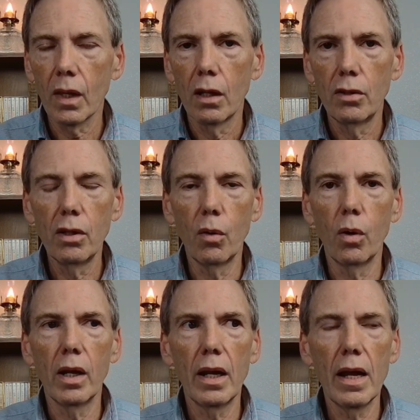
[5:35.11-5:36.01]
Do you know,
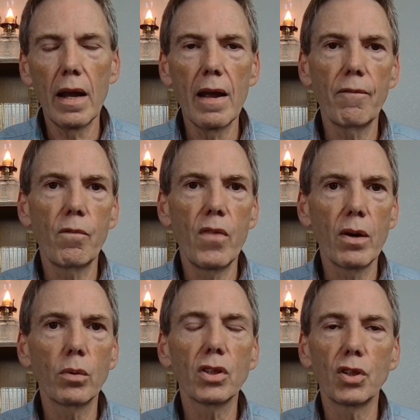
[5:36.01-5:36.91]
if there
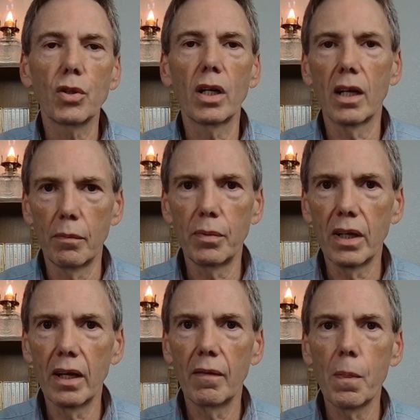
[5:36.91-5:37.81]
was a drug
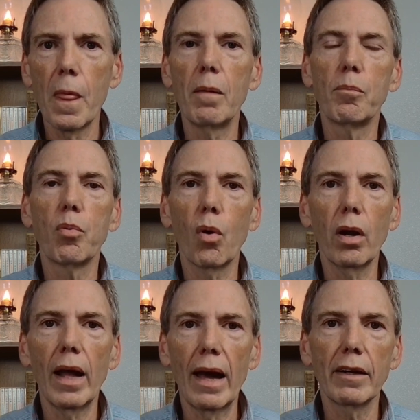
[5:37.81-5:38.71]
company that brought
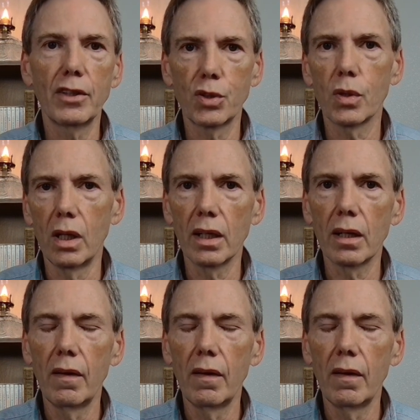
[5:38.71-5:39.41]
out a drug